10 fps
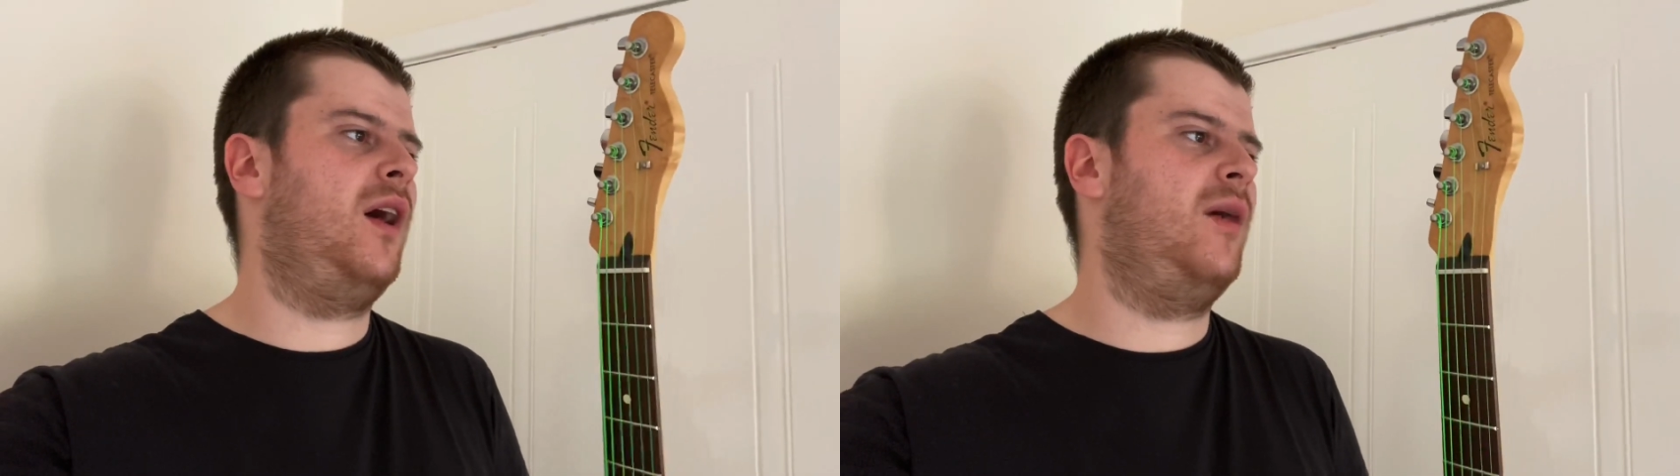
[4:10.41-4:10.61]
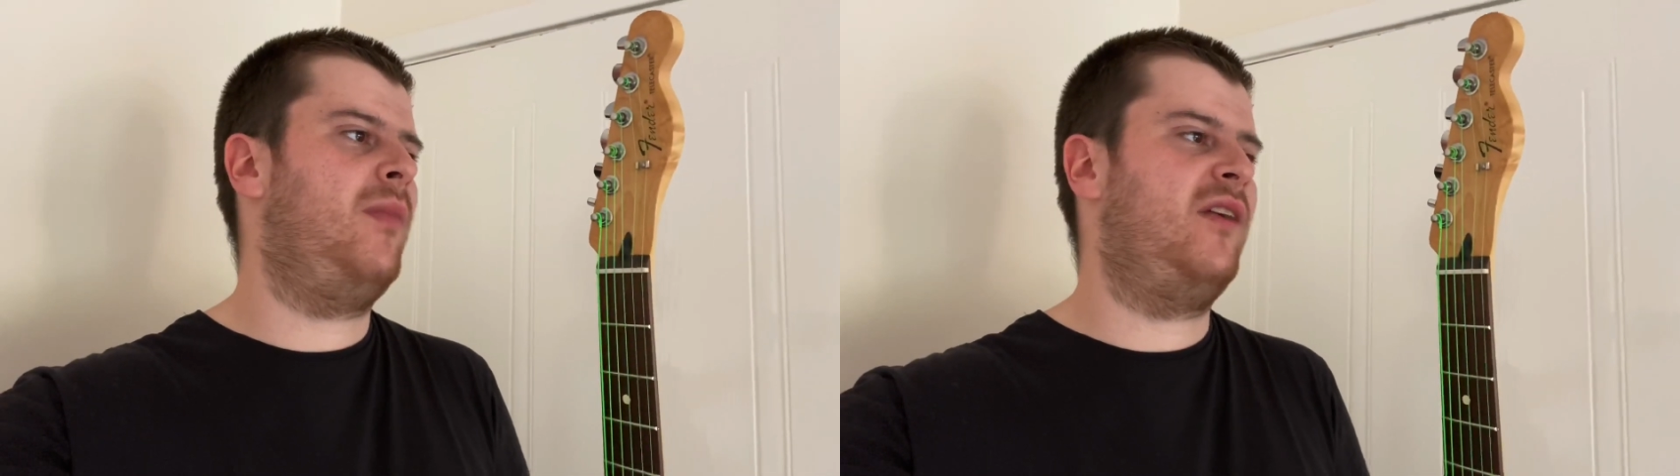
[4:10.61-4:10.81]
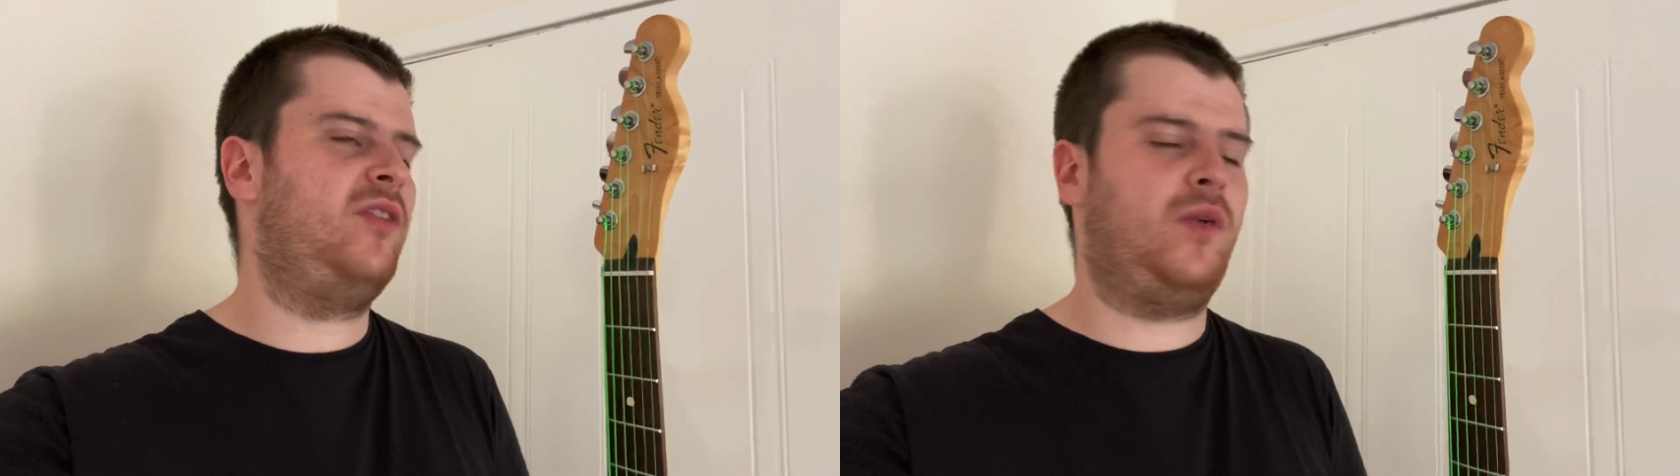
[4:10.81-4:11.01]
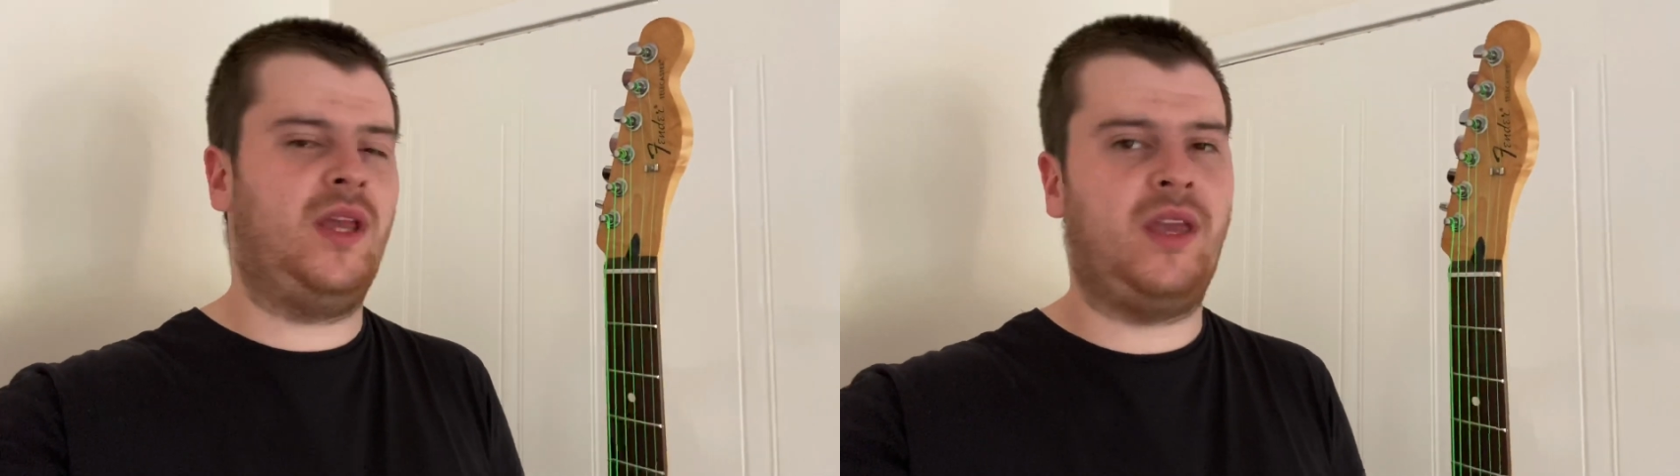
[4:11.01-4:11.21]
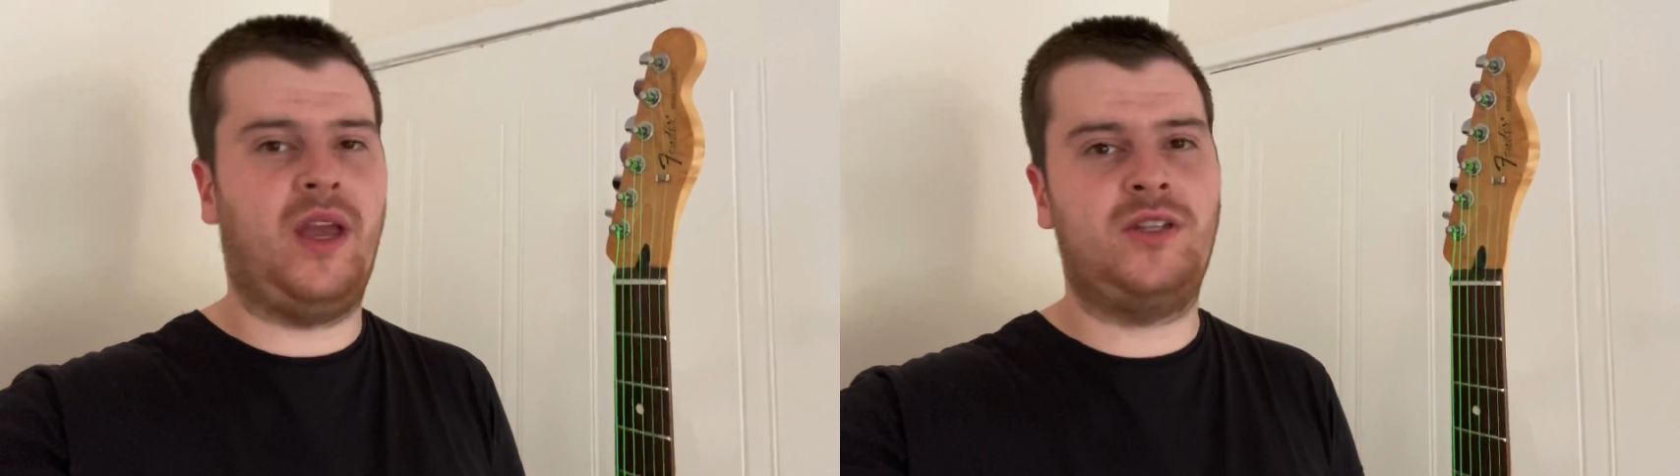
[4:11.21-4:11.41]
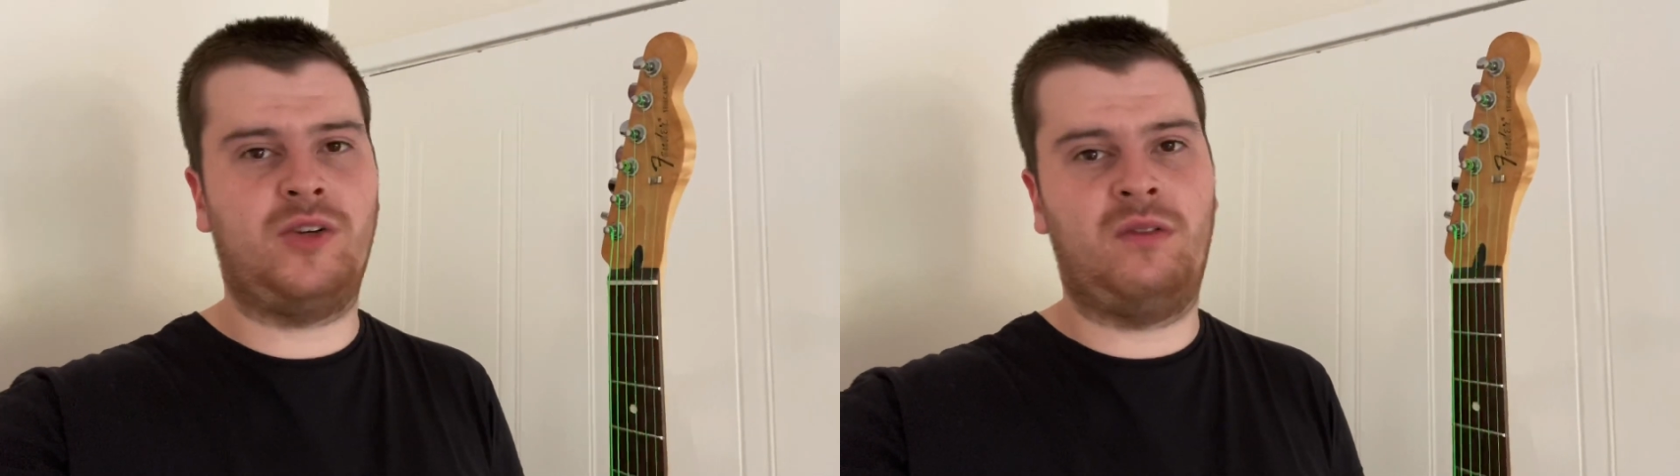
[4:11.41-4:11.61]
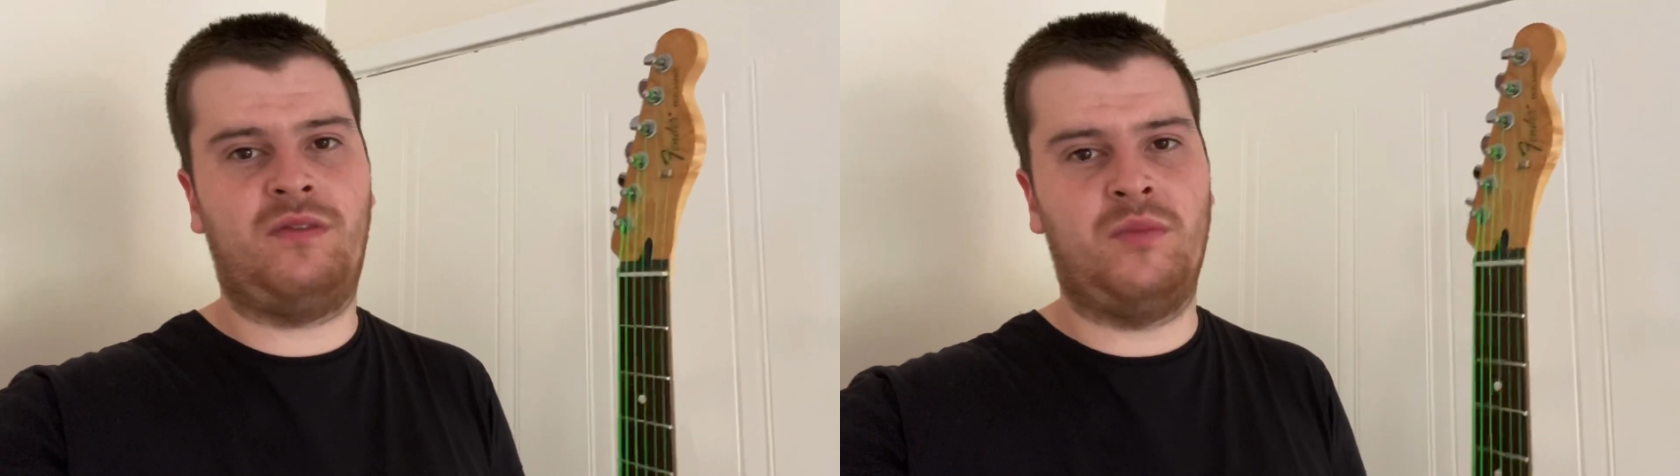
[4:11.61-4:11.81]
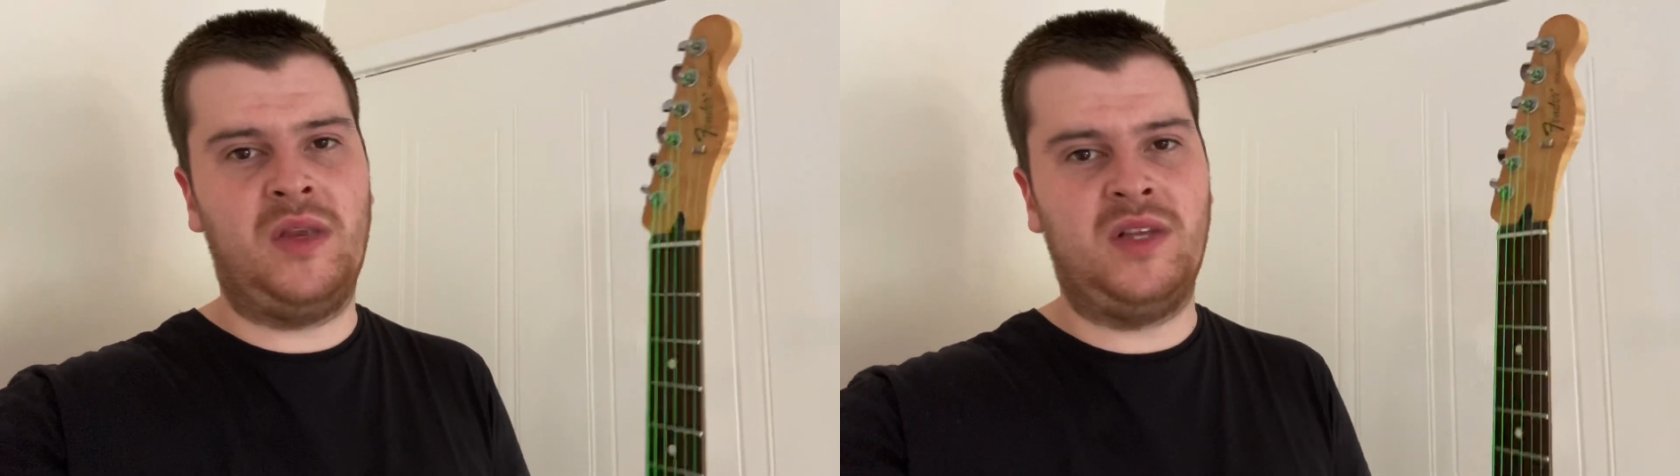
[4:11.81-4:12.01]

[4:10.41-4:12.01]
have the right gauge on for me,